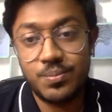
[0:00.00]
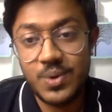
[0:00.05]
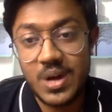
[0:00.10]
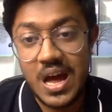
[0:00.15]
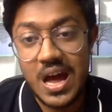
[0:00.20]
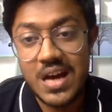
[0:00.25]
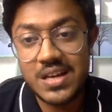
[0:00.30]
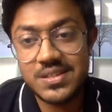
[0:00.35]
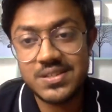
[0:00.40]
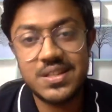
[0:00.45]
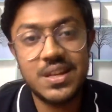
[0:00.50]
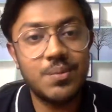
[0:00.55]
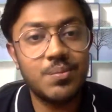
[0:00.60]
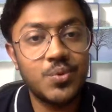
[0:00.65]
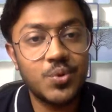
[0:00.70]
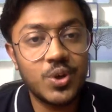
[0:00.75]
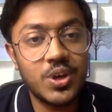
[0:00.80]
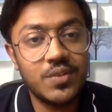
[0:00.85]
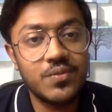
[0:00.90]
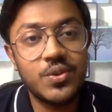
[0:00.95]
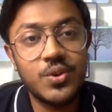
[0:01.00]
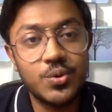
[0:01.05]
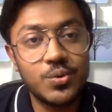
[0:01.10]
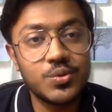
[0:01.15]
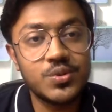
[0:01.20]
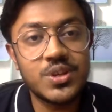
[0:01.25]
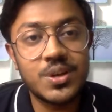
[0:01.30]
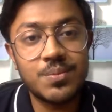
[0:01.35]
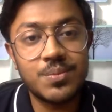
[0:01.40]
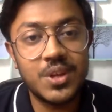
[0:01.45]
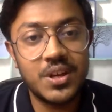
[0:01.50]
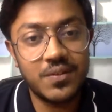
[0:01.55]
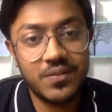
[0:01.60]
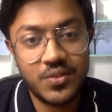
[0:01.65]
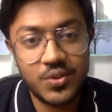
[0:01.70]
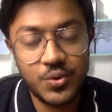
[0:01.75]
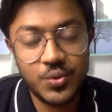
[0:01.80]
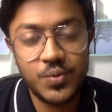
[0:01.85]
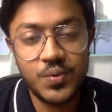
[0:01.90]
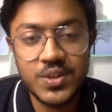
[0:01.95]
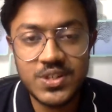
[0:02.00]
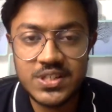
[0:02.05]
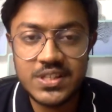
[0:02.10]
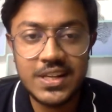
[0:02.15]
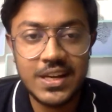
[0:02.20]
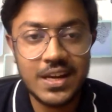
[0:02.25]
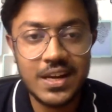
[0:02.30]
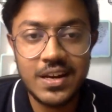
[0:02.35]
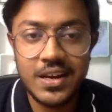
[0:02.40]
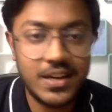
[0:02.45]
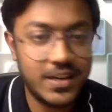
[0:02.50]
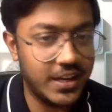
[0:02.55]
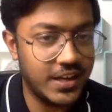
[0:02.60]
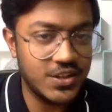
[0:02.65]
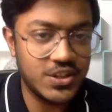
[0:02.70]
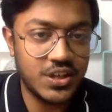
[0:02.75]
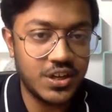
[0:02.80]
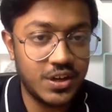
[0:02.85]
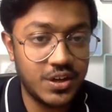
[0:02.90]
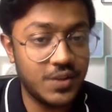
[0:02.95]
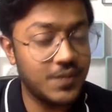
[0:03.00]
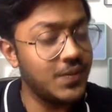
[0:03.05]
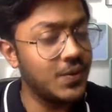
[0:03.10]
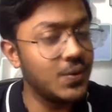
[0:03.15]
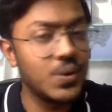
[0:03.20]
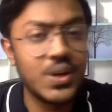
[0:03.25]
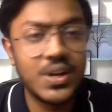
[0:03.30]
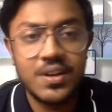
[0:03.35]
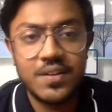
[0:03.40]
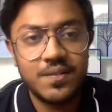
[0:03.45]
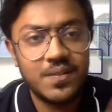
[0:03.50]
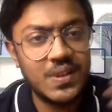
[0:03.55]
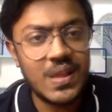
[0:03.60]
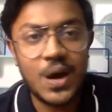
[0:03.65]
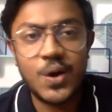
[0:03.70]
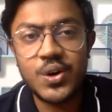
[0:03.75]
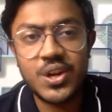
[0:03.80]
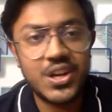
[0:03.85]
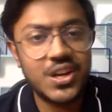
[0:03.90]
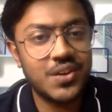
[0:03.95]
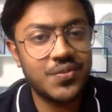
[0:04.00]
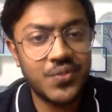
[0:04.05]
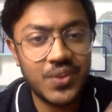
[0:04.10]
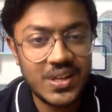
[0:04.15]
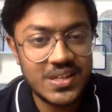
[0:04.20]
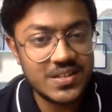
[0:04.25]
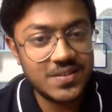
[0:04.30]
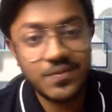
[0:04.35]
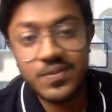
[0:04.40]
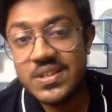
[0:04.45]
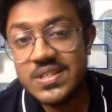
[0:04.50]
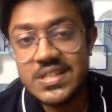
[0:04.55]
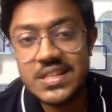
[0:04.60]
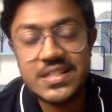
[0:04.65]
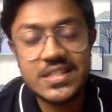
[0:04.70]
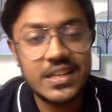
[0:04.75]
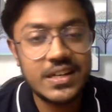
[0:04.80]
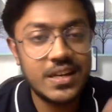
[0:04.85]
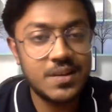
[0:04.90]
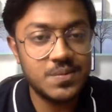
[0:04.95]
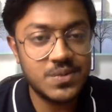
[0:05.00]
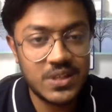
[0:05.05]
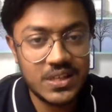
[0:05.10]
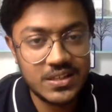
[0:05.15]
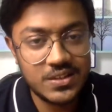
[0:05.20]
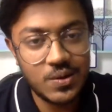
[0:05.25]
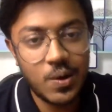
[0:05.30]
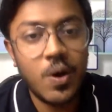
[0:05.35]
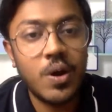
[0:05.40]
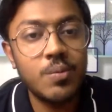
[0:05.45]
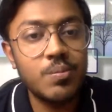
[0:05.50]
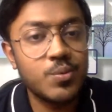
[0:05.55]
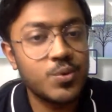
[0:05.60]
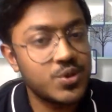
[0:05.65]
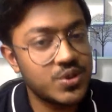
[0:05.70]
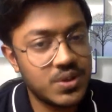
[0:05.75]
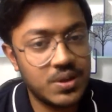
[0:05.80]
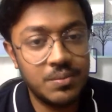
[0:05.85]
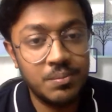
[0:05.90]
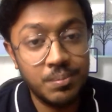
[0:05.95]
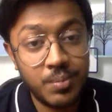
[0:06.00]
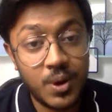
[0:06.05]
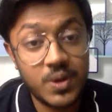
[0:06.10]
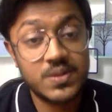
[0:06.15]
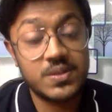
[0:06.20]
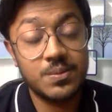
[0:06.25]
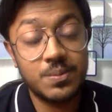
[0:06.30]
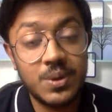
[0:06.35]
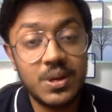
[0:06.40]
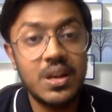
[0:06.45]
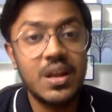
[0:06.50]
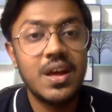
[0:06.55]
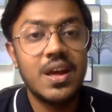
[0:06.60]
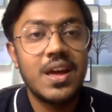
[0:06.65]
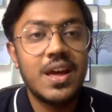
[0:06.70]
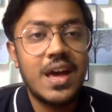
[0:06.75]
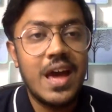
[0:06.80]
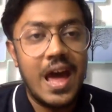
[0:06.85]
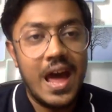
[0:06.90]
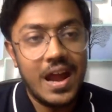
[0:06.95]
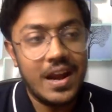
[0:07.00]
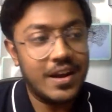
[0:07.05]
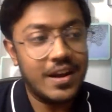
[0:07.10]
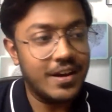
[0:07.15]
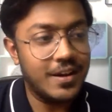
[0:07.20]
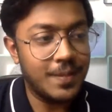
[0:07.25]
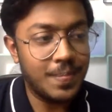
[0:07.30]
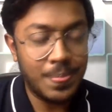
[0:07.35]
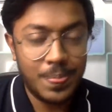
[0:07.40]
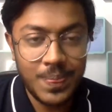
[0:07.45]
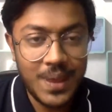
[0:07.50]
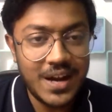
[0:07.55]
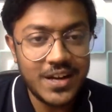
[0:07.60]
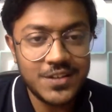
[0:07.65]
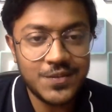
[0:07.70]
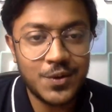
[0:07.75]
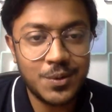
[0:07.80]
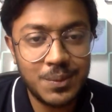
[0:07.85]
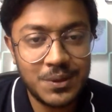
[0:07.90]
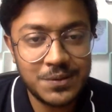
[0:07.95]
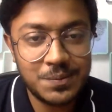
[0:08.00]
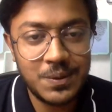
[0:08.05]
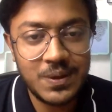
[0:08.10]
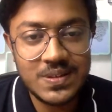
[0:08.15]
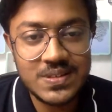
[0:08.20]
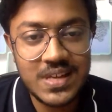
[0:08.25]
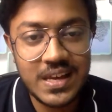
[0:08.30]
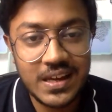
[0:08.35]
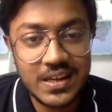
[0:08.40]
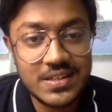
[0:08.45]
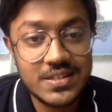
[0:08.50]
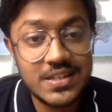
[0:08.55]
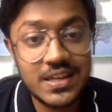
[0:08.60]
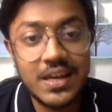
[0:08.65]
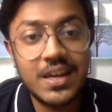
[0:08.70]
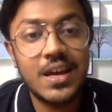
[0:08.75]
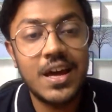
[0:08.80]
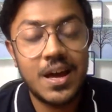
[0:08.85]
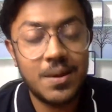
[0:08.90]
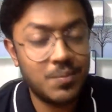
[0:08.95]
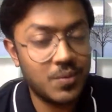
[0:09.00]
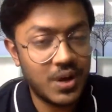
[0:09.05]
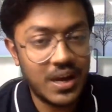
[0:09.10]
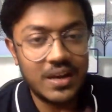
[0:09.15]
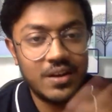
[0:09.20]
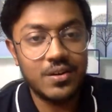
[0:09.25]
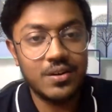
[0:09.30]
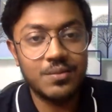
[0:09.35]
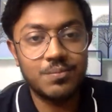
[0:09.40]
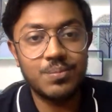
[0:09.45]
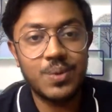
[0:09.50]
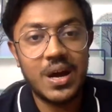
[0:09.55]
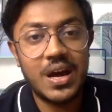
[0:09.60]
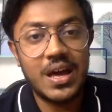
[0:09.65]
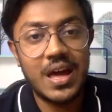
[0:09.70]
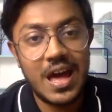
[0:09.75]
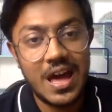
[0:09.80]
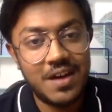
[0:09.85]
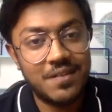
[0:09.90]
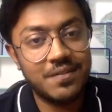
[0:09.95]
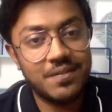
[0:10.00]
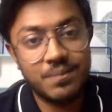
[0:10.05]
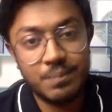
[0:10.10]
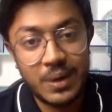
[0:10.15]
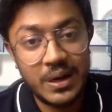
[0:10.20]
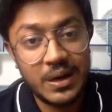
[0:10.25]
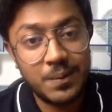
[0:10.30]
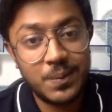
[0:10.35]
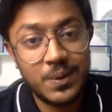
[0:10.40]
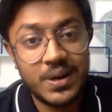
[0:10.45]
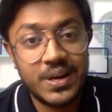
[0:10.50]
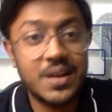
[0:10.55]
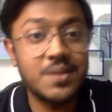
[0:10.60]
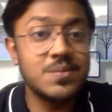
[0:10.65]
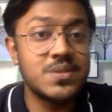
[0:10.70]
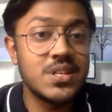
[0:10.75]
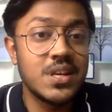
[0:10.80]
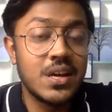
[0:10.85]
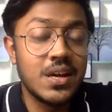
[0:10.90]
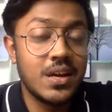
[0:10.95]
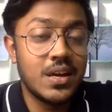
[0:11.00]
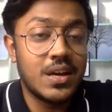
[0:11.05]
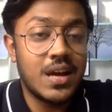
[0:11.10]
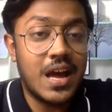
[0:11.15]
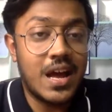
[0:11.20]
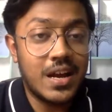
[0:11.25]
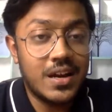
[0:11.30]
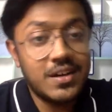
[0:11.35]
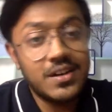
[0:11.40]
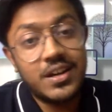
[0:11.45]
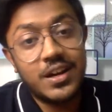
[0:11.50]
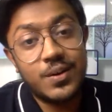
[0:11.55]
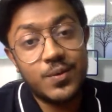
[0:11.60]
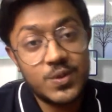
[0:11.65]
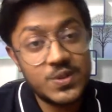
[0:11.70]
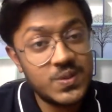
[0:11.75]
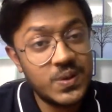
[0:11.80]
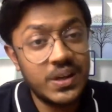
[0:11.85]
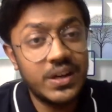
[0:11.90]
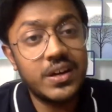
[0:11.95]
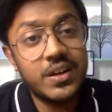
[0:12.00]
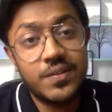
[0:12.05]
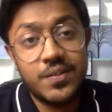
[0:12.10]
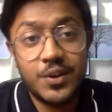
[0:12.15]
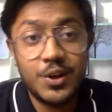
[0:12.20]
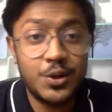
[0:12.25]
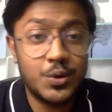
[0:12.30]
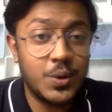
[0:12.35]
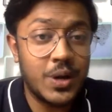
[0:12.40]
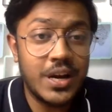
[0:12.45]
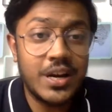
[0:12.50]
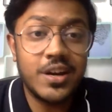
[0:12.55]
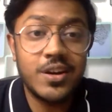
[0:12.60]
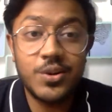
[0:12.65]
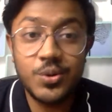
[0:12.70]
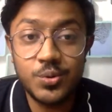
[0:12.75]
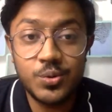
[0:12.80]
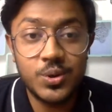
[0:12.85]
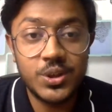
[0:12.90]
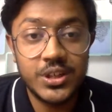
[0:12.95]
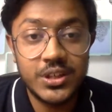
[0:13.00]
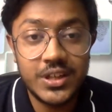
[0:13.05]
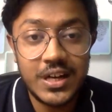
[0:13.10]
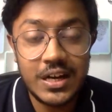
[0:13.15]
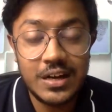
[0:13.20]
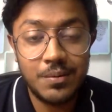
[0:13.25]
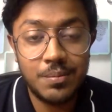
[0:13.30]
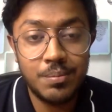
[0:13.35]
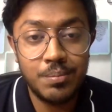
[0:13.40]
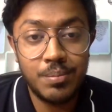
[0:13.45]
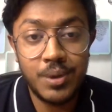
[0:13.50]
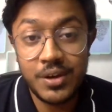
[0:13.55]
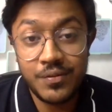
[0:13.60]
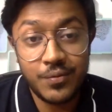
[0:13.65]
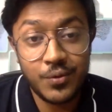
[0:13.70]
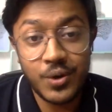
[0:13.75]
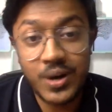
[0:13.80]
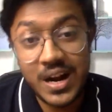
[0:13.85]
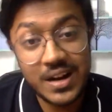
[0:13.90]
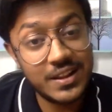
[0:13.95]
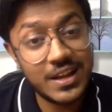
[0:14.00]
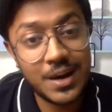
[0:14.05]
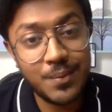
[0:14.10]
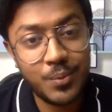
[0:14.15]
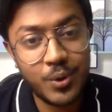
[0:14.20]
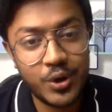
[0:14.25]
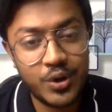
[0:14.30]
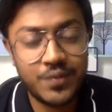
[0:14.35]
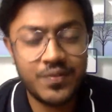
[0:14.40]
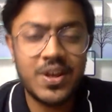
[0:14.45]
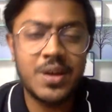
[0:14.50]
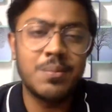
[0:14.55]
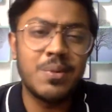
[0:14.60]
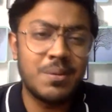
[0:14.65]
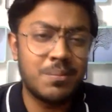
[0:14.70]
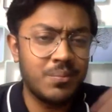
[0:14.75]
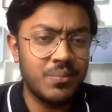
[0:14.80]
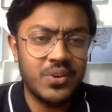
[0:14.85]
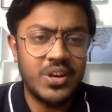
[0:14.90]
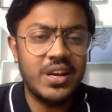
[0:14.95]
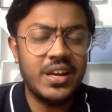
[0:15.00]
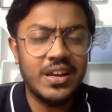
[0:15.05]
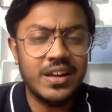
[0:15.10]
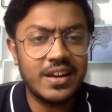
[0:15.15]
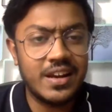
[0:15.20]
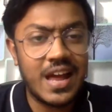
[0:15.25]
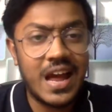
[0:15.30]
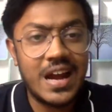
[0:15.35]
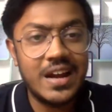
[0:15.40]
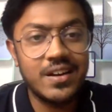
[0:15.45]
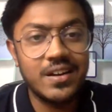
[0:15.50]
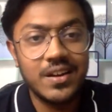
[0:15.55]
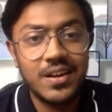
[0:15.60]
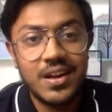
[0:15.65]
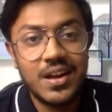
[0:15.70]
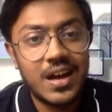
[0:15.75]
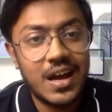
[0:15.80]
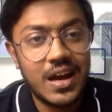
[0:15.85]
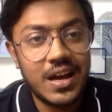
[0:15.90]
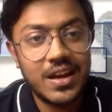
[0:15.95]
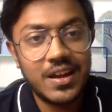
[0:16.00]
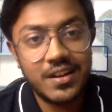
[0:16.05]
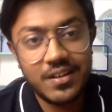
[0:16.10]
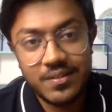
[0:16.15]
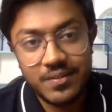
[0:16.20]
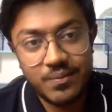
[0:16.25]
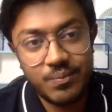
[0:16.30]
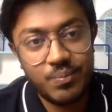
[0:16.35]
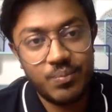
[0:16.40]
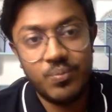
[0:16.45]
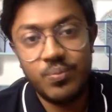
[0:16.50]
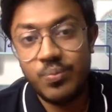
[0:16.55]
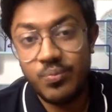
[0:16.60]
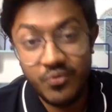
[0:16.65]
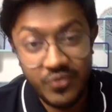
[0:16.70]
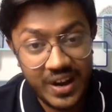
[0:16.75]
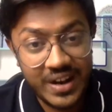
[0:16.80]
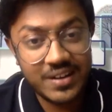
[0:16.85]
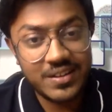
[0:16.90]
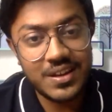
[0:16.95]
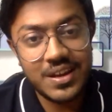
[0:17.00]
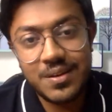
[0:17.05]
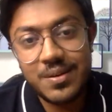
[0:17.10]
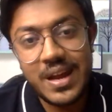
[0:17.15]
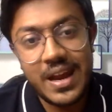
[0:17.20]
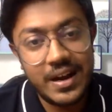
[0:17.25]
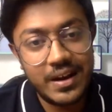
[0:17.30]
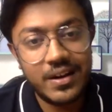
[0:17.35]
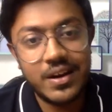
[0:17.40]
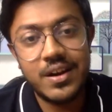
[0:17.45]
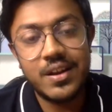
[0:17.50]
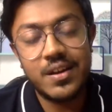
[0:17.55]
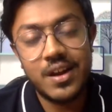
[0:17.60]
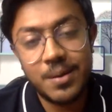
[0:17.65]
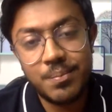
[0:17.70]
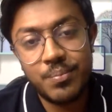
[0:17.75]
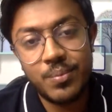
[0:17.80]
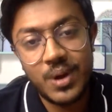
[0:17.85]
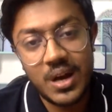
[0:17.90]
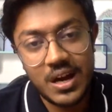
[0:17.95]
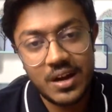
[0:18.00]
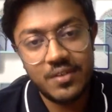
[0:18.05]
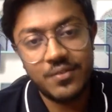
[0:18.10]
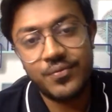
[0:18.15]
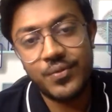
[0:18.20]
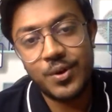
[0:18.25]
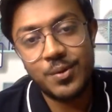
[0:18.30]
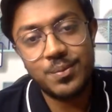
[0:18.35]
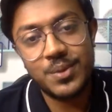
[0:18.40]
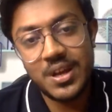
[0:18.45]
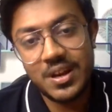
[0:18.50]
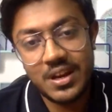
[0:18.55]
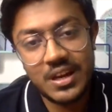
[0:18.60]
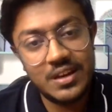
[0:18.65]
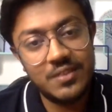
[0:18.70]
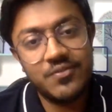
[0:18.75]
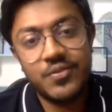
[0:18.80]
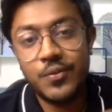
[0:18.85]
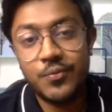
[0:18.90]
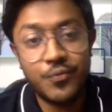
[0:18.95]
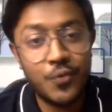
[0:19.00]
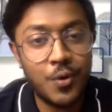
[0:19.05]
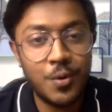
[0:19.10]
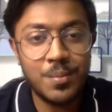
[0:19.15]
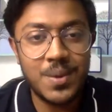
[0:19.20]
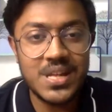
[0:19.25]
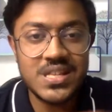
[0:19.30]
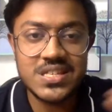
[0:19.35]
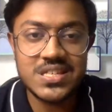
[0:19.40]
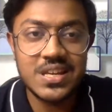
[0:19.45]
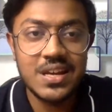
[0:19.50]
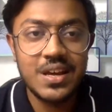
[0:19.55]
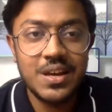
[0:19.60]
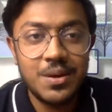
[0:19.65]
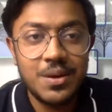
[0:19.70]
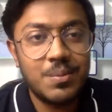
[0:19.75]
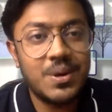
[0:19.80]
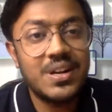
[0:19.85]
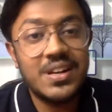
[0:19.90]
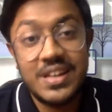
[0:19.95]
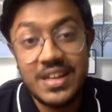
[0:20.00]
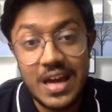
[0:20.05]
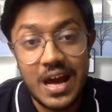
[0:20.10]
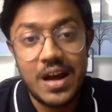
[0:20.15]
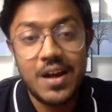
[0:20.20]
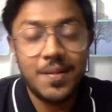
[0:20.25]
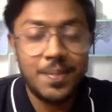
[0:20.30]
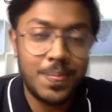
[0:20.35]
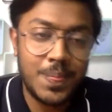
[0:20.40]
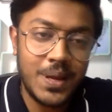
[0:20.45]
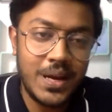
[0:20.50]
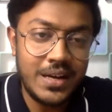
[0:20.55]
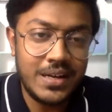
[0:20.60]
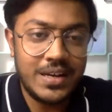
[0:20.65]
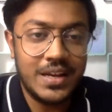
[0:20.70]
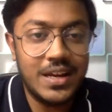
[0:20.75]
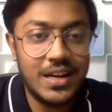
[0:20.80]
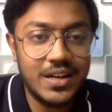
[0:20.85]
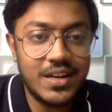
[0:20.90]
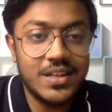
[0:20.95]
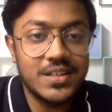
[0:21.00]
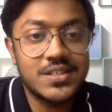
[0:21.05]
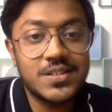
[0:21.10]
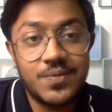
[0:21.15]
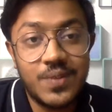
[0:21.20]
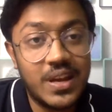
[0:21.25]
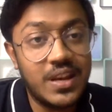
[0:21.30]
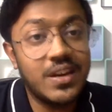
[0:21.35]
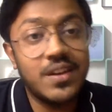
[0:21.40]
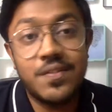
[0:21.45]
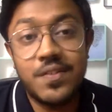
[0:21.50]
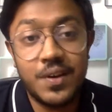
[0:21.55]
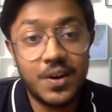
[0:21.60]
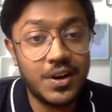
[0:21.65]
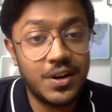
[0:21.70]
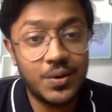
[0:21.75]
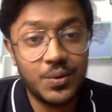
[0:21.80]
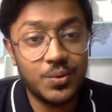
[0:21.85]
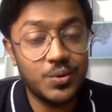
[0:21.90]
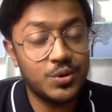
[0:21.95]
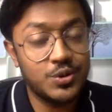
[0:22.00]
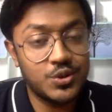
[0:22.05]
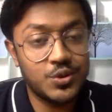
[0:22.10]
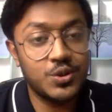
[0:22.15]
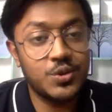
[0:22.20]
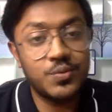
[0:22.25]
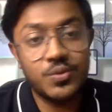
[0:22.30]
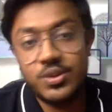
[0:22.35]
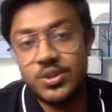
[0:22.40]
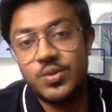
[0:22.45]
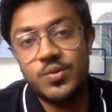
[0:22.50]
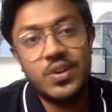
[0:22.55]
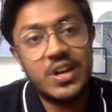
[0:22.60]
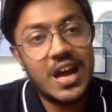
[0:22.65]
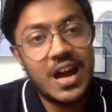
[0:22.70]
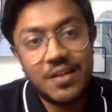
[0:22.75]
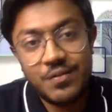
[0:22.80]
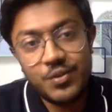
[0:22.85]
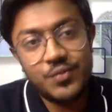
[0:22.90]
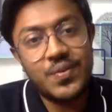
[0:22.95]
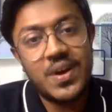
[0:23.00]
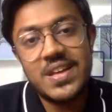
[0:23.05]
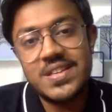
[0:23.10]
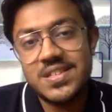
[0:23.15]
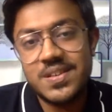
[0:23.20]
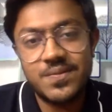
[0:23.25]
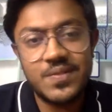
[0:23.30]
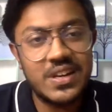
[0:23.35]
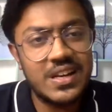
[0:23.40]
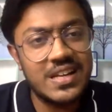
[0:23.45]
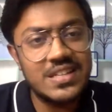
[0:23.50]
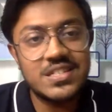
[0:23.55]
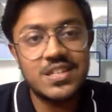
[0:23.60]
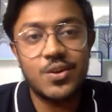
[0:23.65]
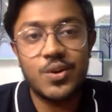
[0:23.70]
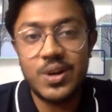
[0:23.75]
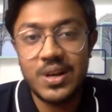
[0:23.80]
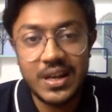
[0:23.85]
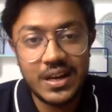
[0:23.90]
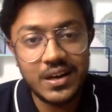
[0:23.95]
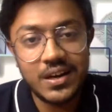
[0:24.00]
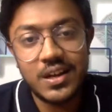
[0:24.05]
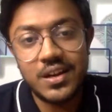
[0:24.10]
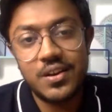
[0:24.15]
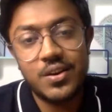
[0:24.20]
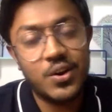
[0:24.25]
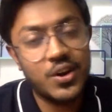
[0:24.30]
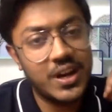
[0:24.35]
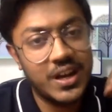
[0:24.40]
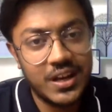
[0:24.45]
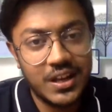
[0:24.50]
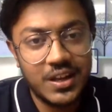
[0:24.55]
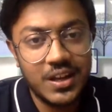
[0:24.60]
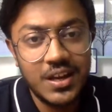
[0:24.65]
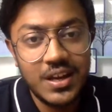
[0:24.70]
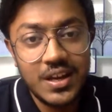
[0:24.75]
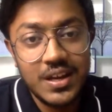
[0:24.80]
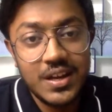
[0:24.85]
ask them to give you something through which they can arrange an interview. Without a reference, with 6 attempts, it's almost impossible. And that is from experience, I can say. I have multiple attempts, and it was really difficult to get into a Big Four at that point of time. I'm really glad I went there, ended up from there in 4 months. But yeah, it is very difficult to go. So you will have to find someone, let's say on LinkedIn or any